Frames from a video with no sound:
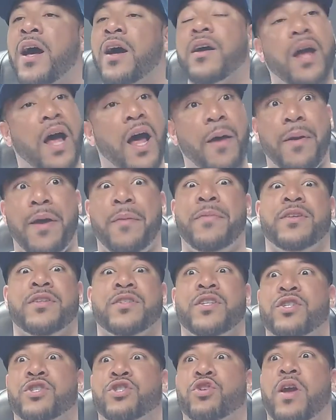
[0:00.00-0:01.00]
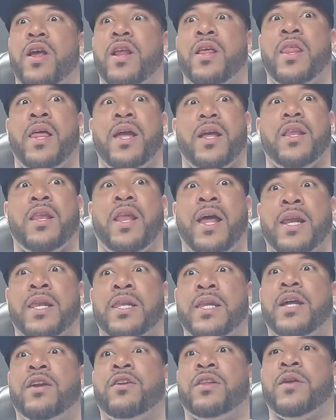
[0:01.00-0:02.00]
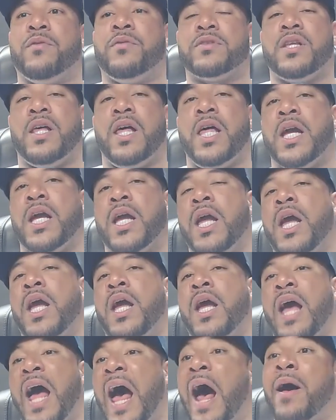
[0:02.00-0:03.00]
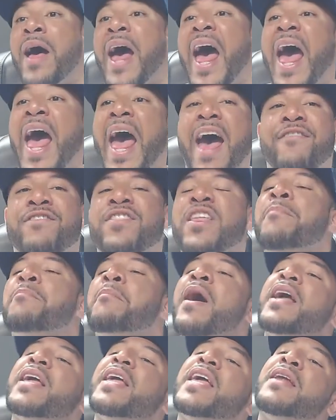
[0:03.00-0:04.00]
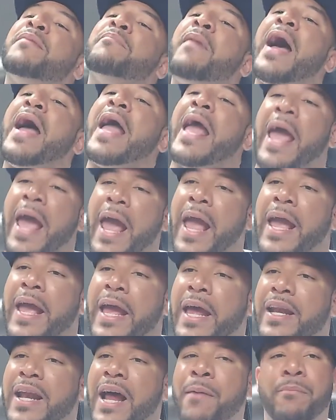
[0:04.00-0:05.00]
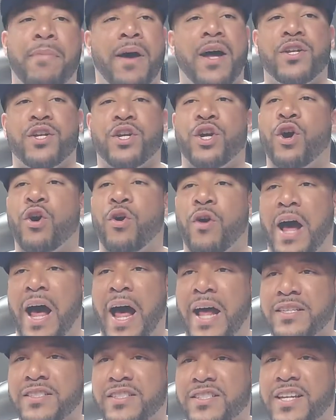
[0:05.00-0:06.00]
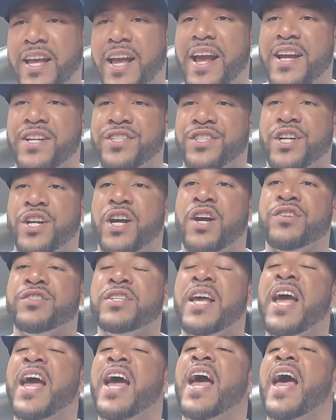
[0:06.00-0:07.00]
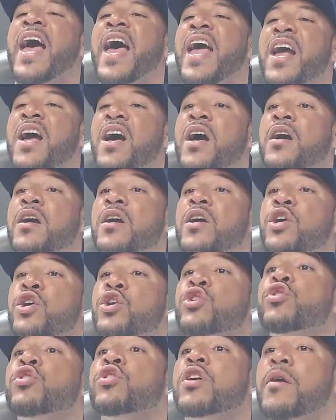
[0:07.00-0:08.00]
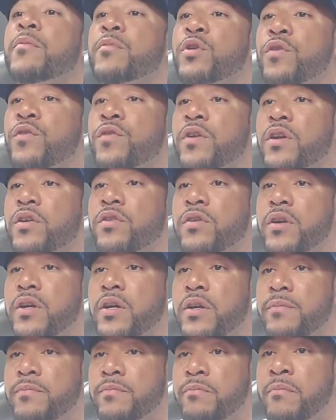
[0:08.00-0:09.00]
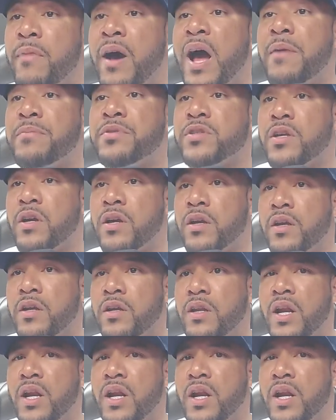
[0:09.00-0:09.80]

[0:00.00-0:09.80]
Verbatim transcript: I mean, just straight like literally was like." I have the mic in my hand. I'm about to go on stage. He goes, "Hey, you coming over to the crib? Right. Mom's cooking."